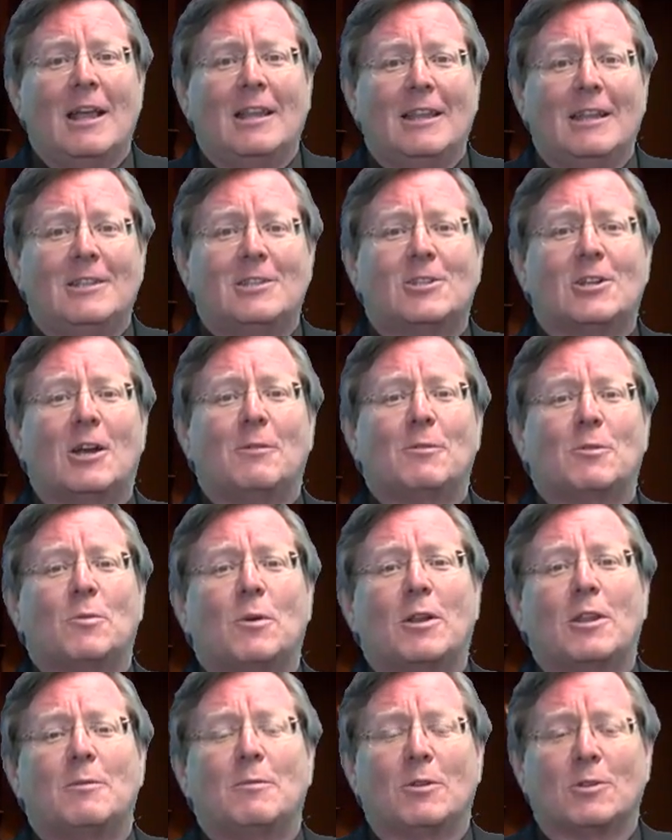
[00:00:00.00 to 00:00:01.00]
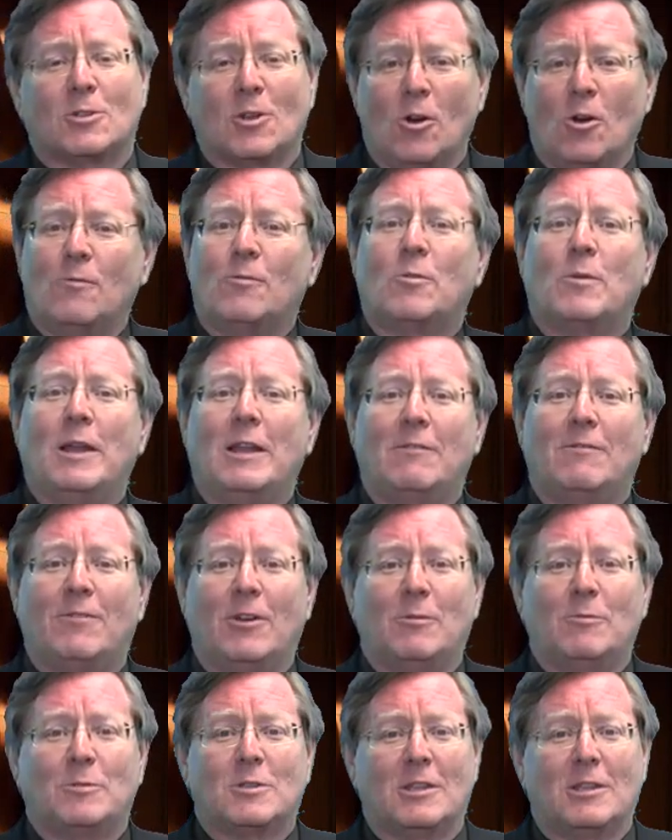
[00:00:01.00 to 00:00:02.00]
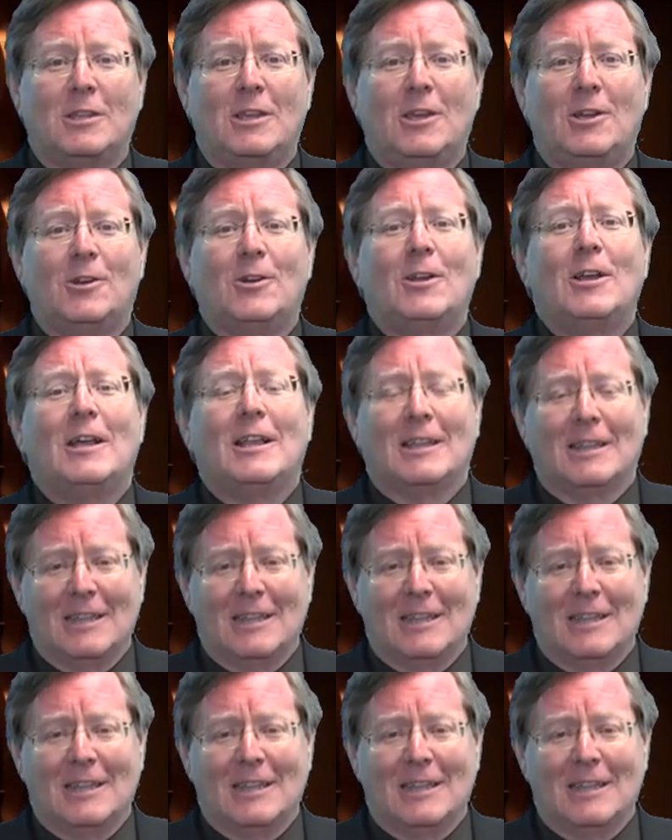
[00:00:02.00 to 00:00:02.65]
Let's start with one of the most overrated films of the year,